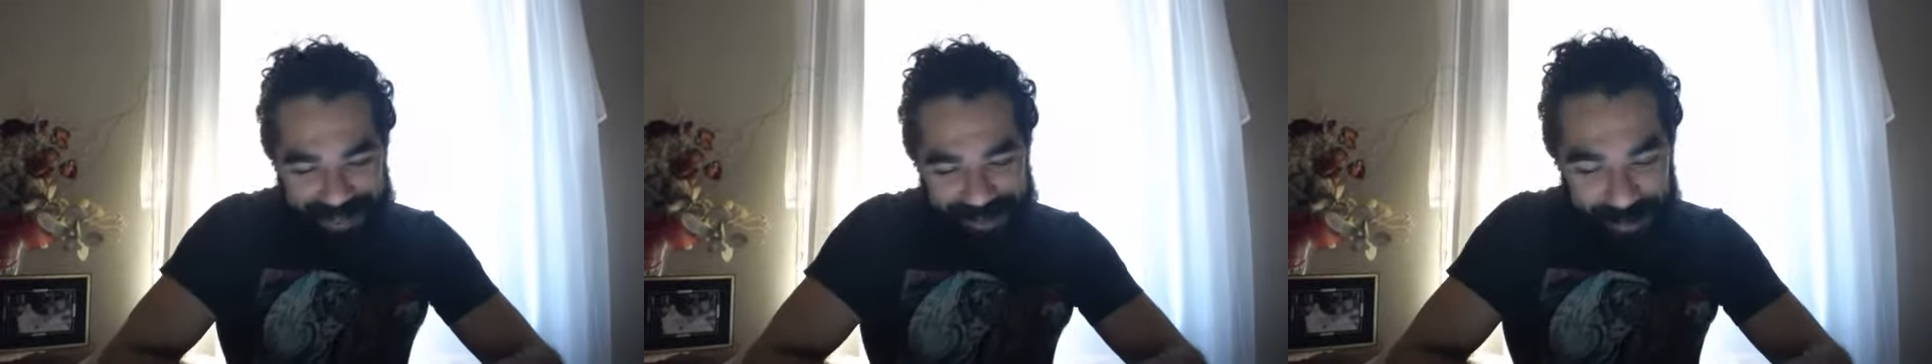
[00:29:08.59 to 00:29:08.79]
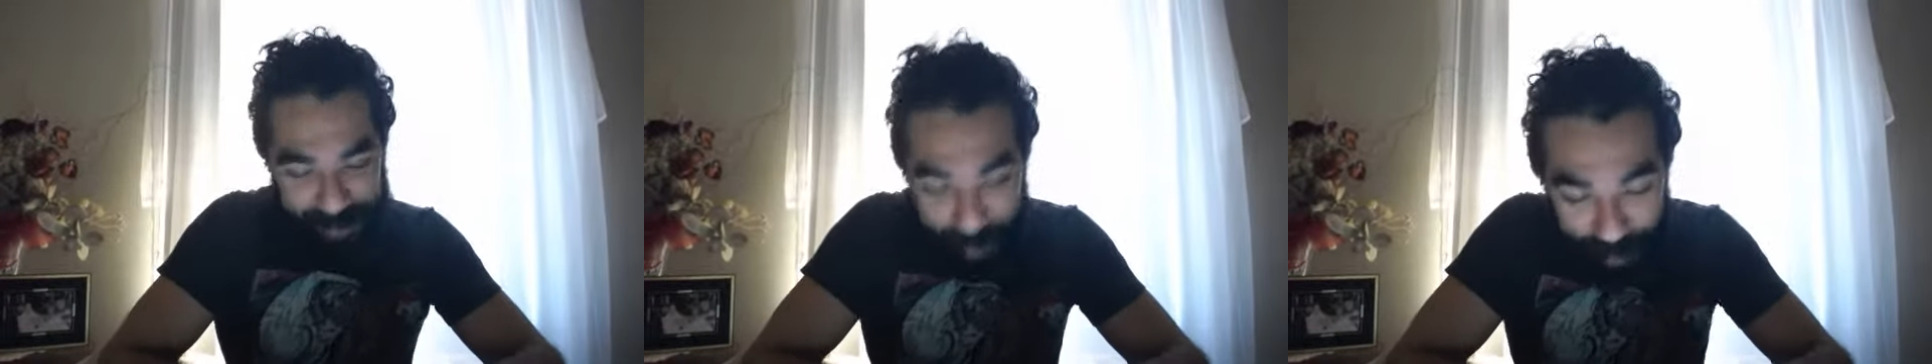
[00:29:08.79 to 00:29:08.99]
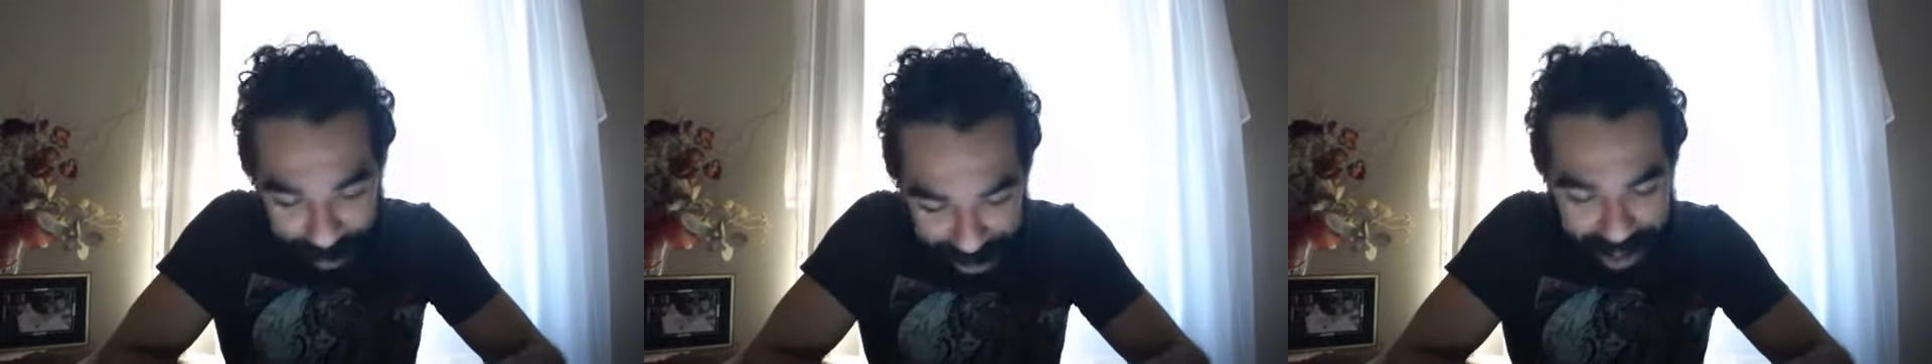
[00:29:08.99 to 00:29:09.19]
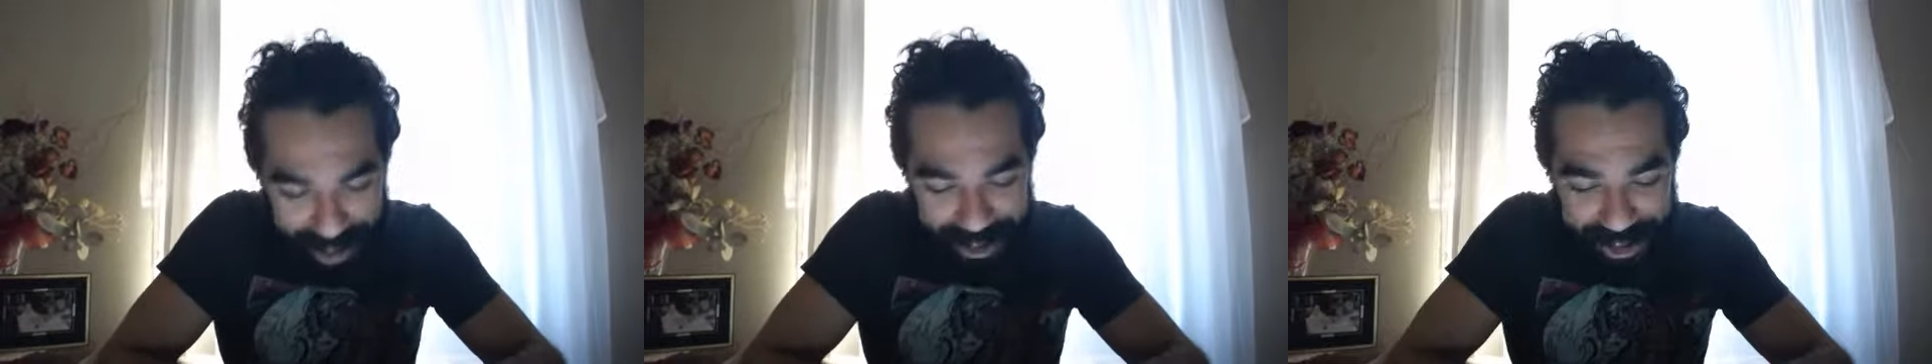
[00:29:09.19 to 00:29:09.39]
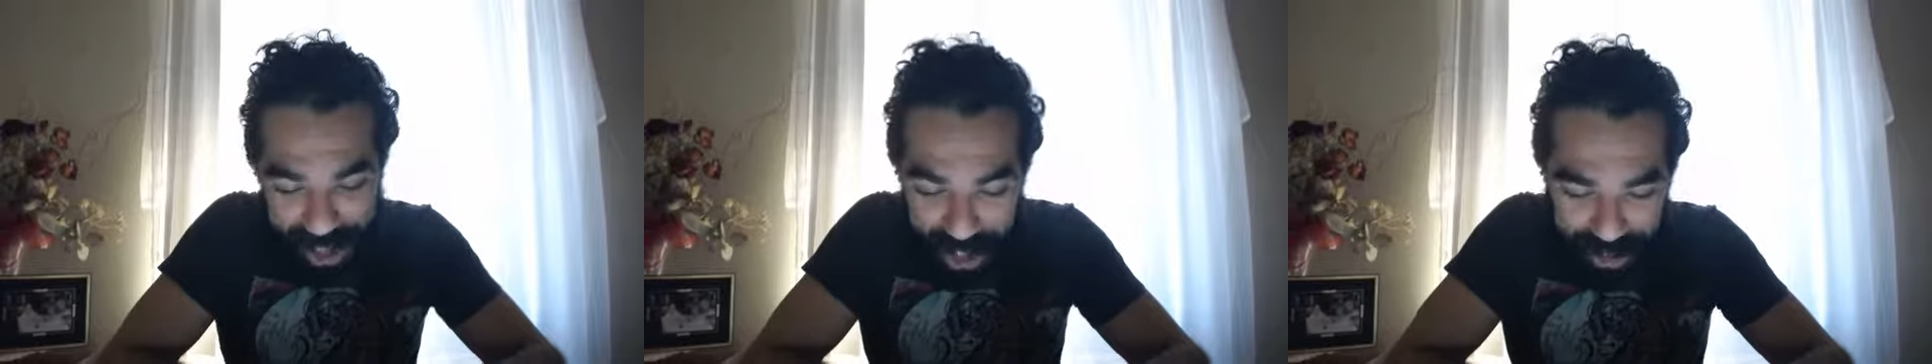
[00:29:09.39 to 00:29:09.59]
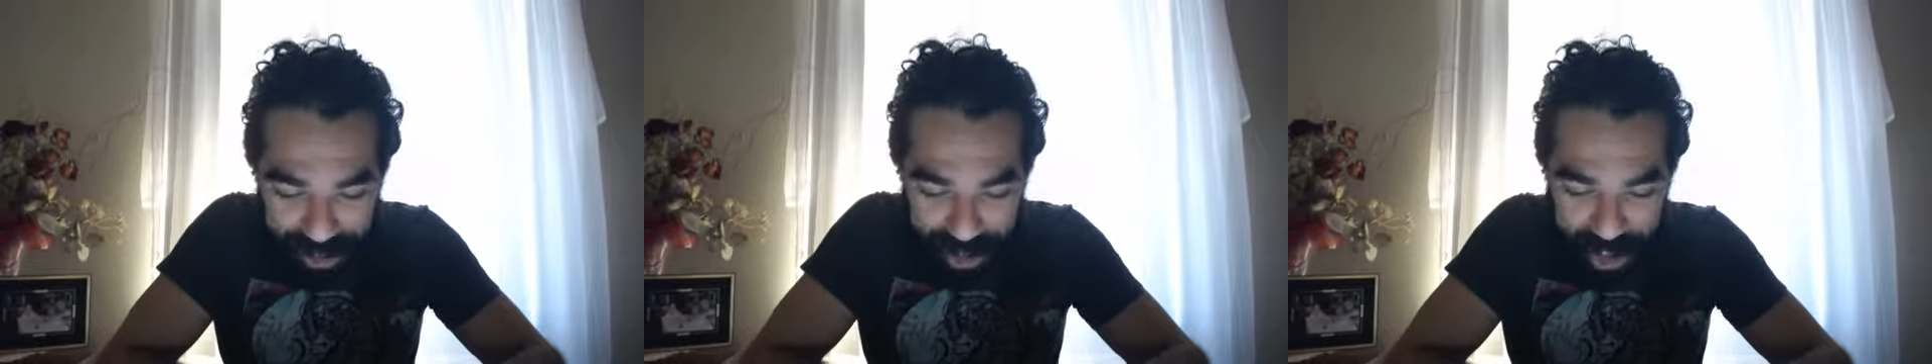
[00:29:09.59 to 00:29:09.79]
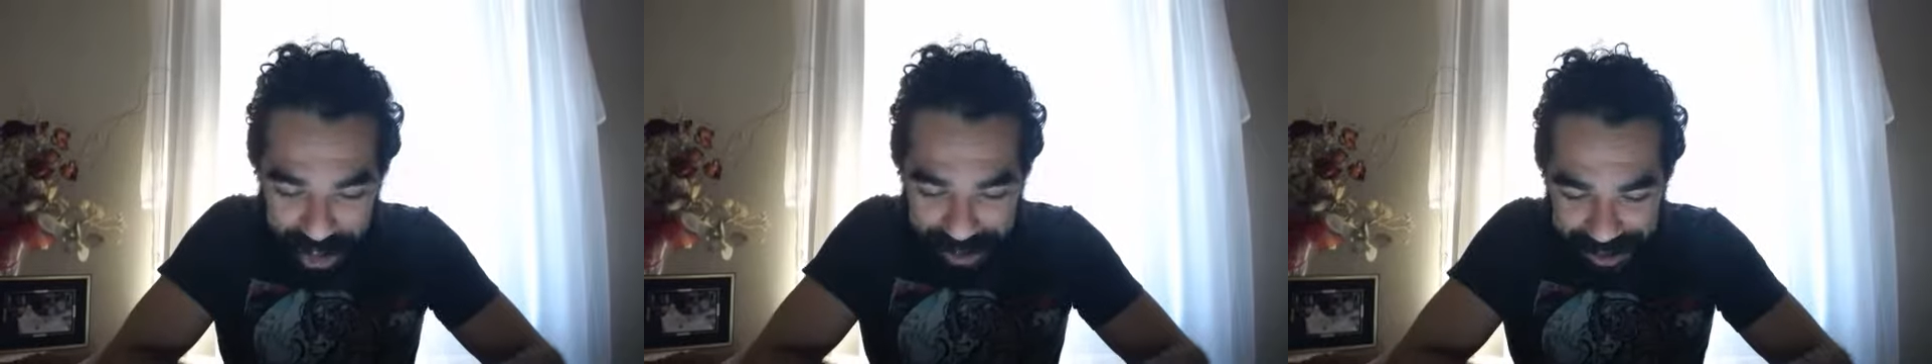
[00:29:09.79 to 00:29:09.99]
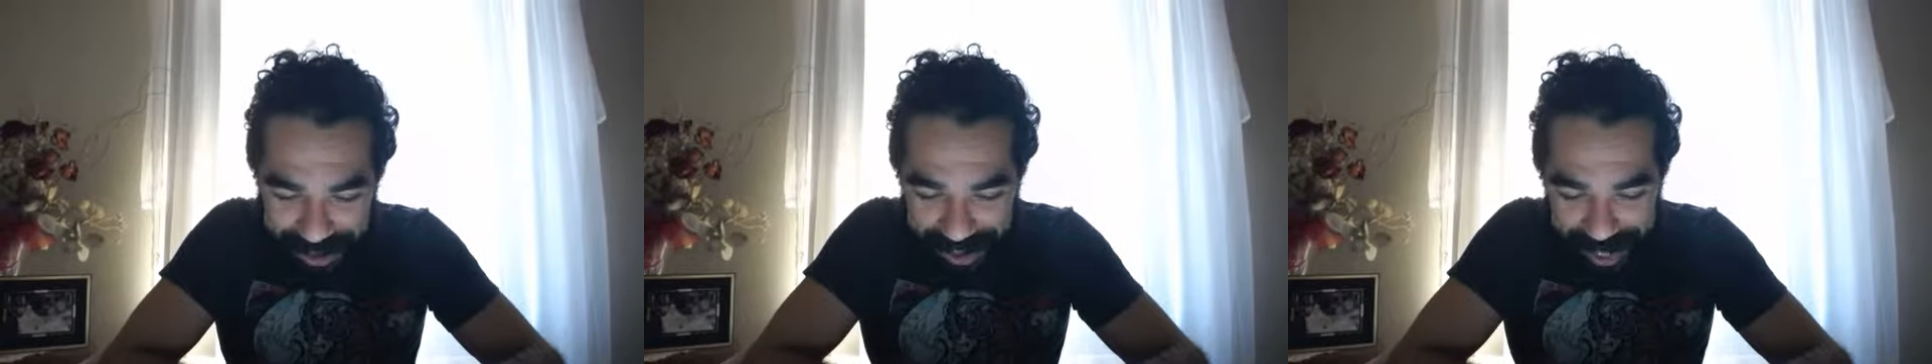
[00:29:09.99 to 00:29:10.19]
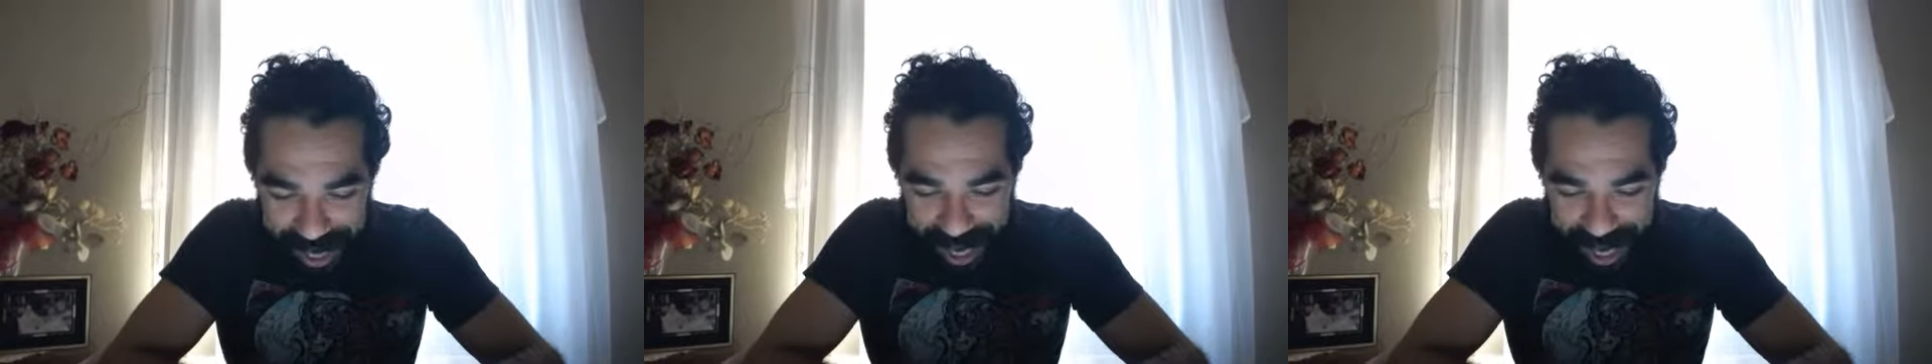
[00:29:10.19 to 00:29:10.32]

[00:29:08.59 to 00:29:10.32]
social justice.